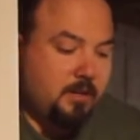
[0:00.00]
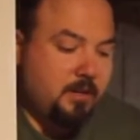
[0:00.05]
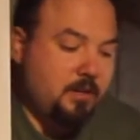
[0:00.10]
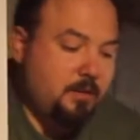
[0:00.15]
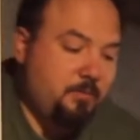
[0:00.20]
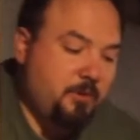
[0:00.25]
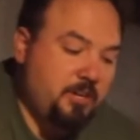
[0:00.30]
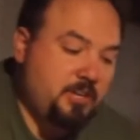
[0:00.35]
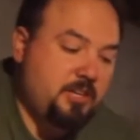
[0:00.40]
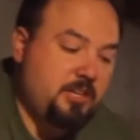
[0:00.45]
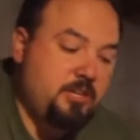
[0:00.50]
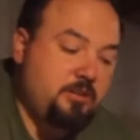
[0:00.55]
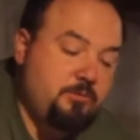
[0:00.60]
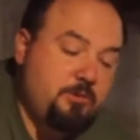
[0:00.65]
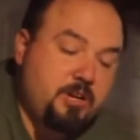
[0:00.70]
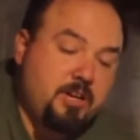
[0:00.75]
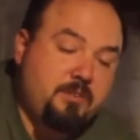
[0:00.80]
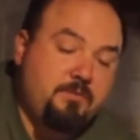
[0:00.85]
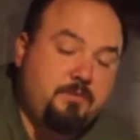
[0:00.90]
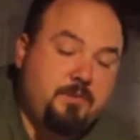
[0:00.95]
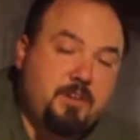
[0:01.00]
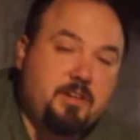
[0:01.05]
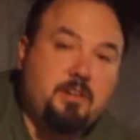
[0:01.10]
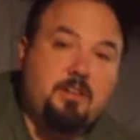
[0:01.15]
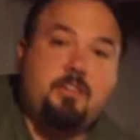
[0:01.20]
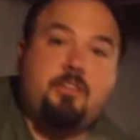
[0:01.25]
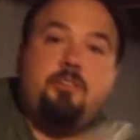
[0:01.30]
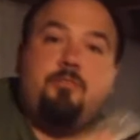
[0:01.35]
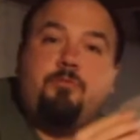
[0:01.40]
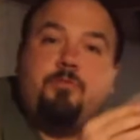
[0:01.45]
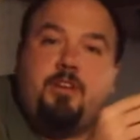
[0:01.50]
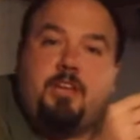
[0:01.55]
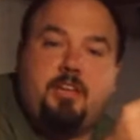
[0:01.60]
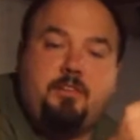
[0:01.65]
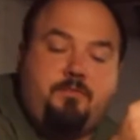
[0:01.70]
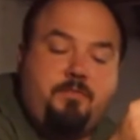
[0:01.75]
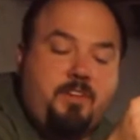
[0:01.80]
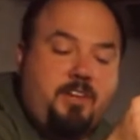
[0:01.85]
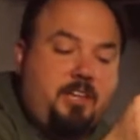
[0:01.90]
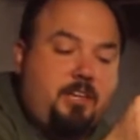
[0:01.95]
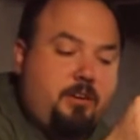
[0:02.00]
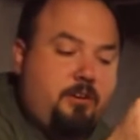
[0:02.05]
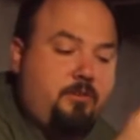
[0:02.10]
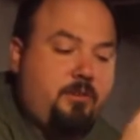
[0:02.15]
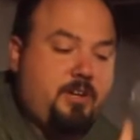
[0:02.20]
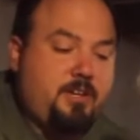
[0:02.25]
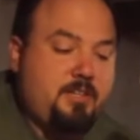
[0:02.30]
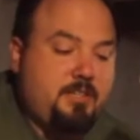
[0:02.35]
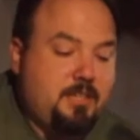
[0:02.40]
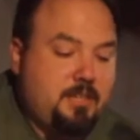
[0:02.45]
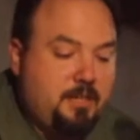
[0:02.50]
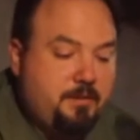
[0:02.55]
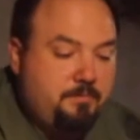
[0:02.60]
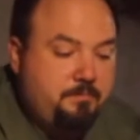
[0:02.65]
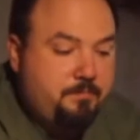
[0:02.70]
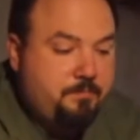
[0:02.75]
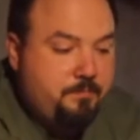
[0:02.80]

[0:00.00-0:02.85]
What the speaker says: In my Q&A video I did